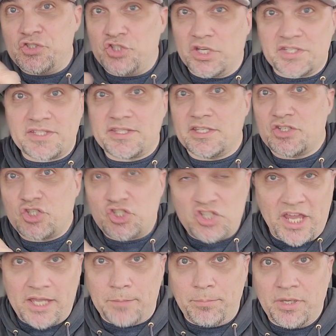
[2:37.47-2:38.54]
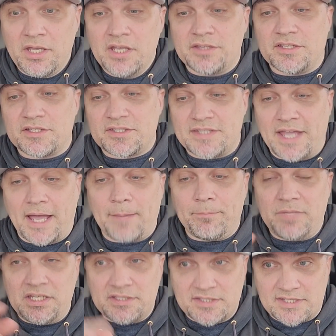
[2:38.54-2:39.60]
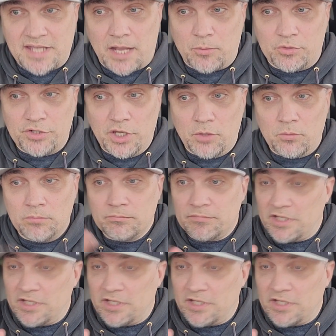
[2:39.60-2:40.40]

Just the shape does not mean sourdough.